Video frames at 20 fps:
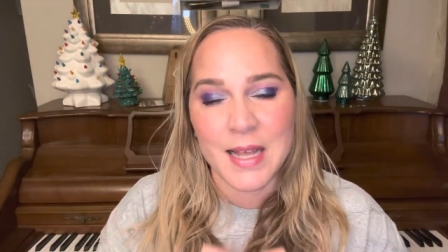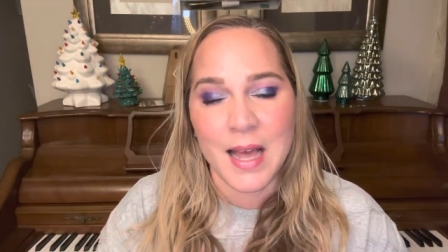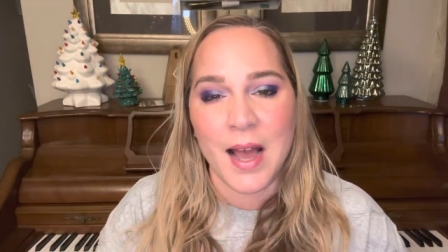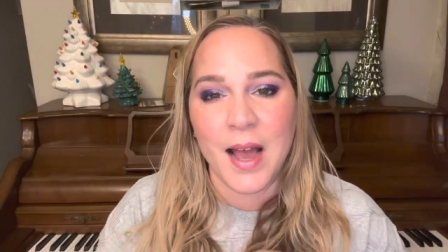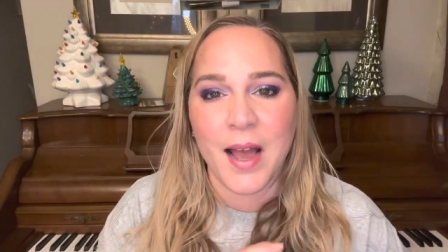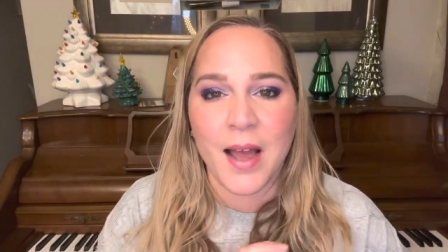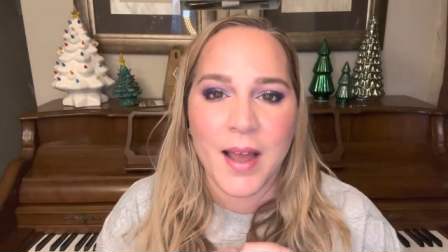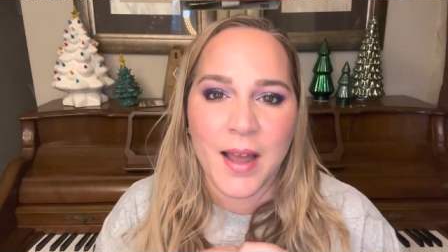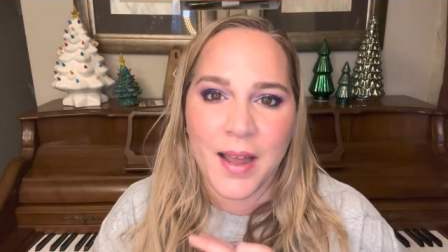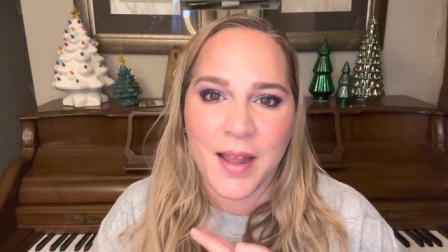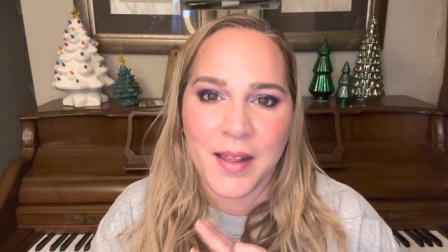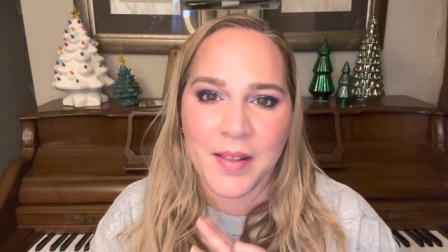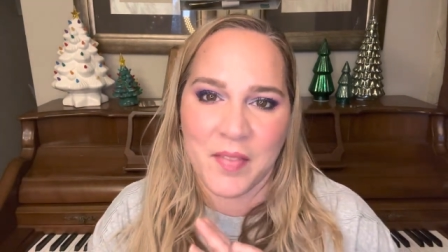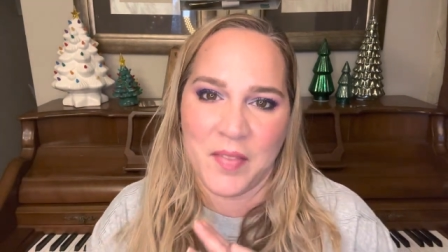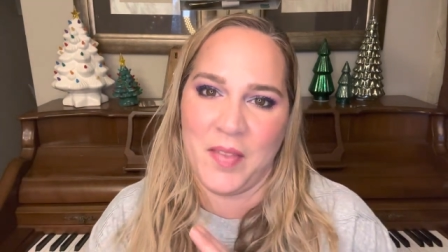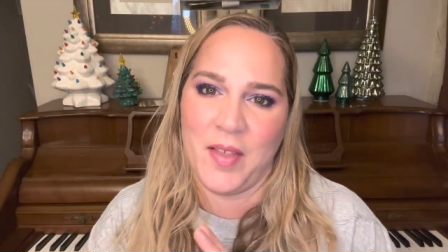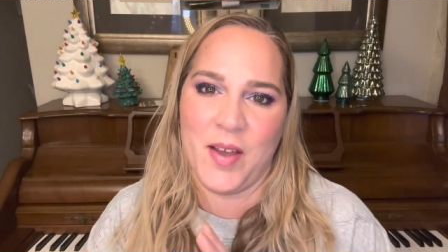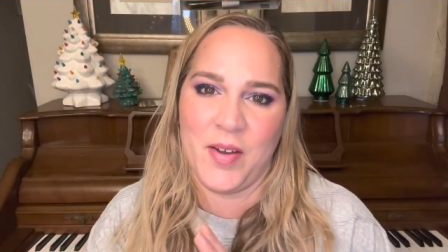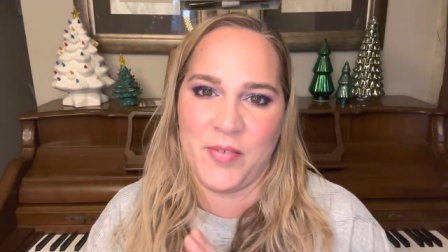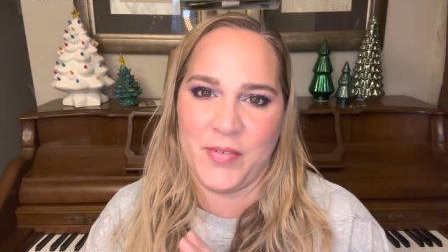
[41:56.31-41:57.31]
I
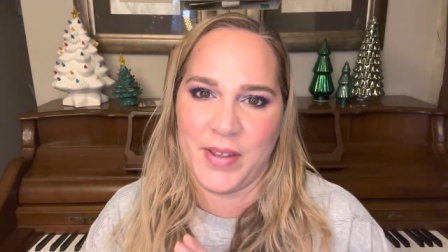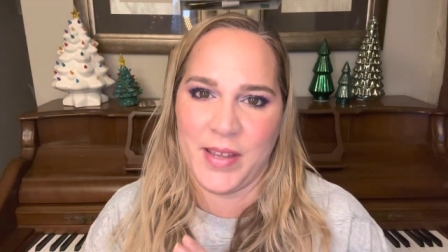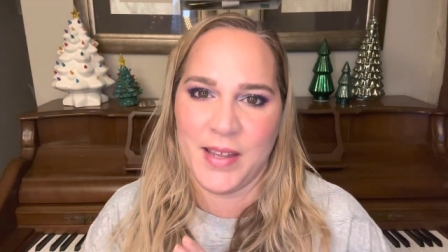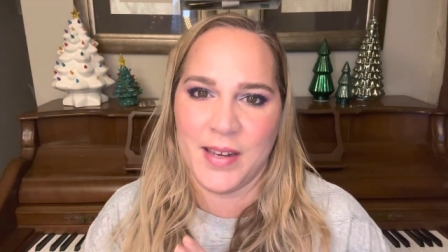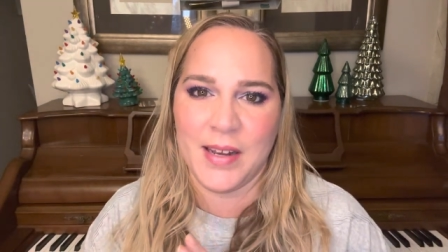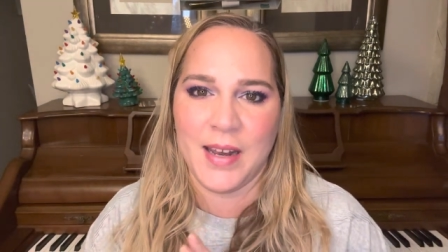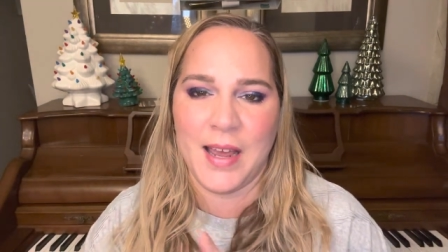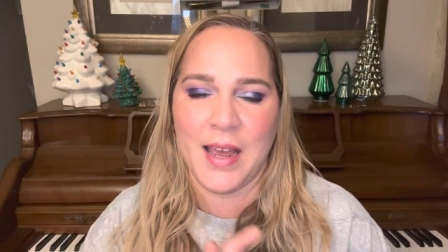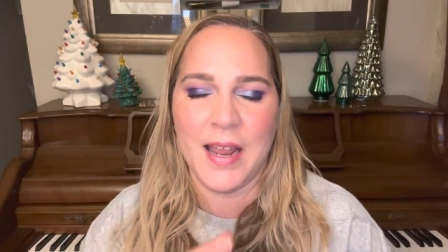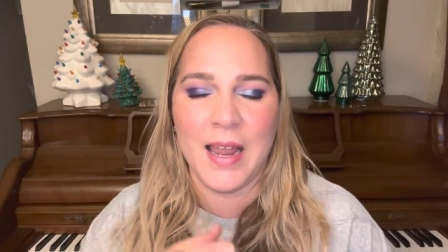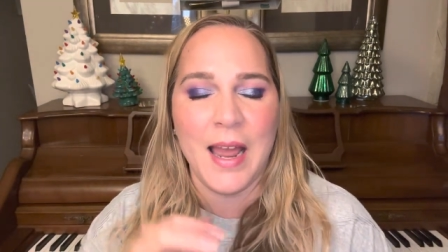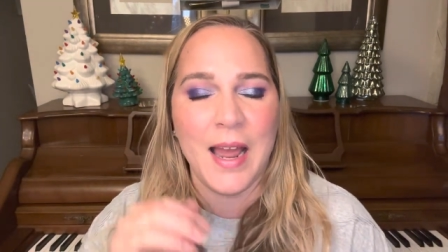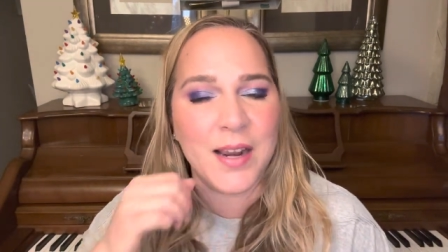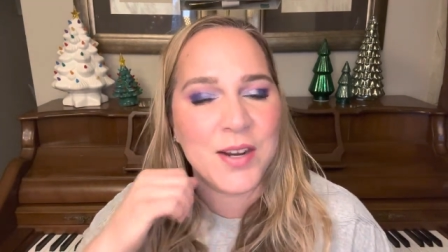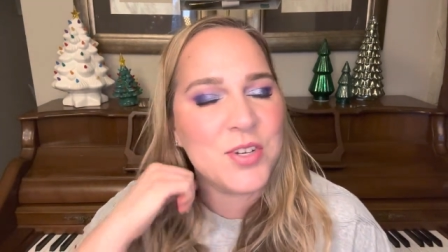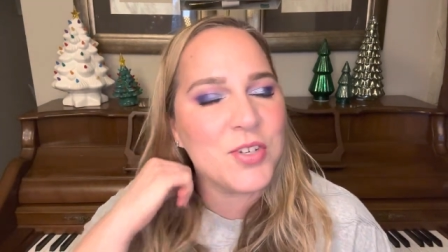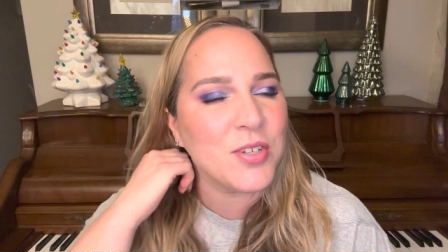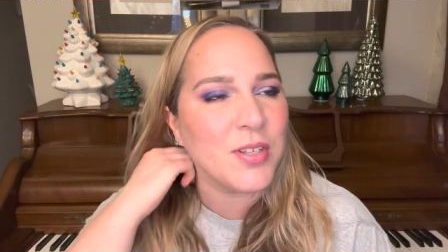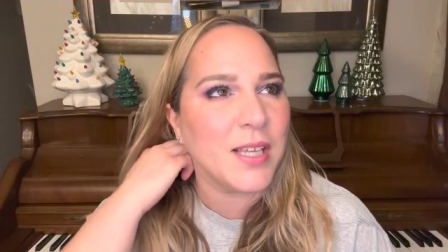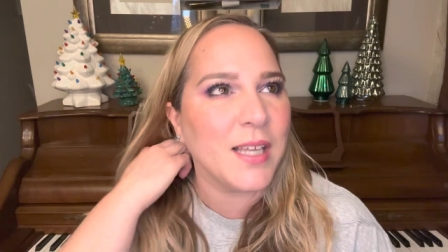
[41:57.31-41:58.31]
love it. I
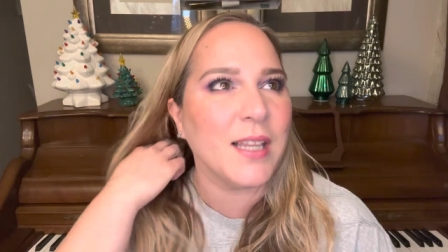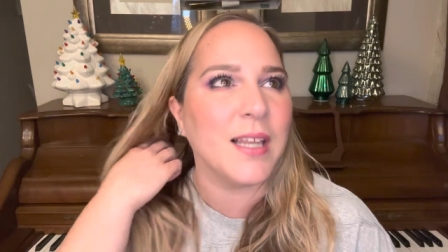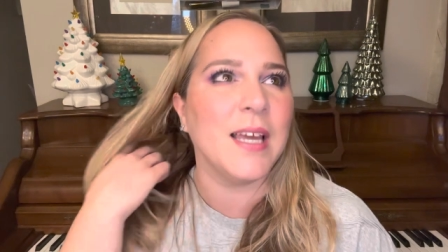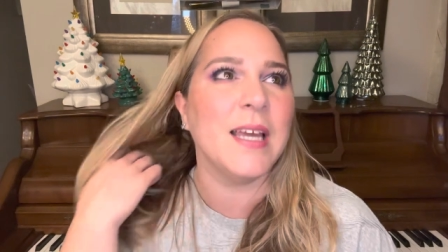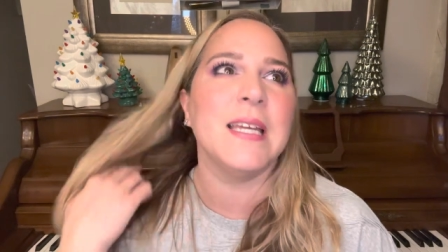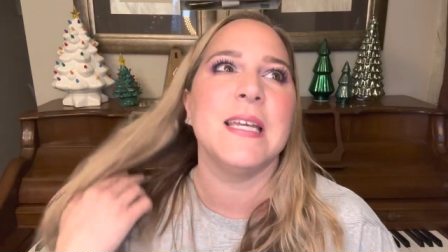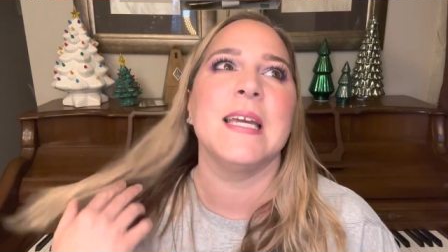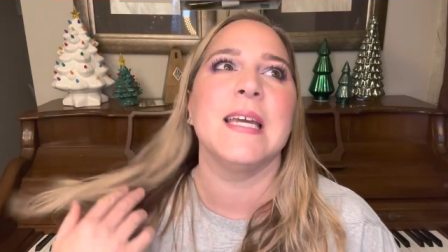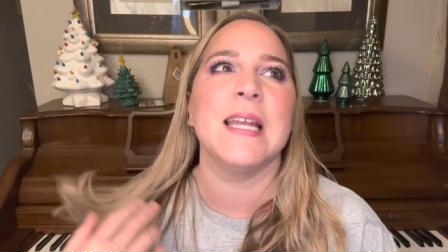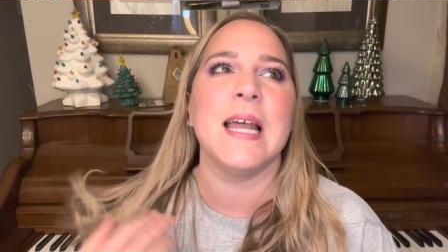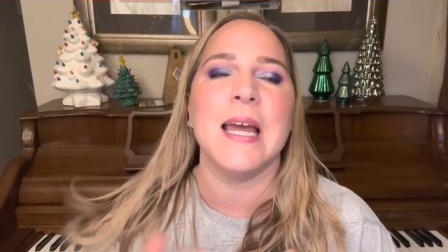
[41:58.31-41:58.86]
actually like it.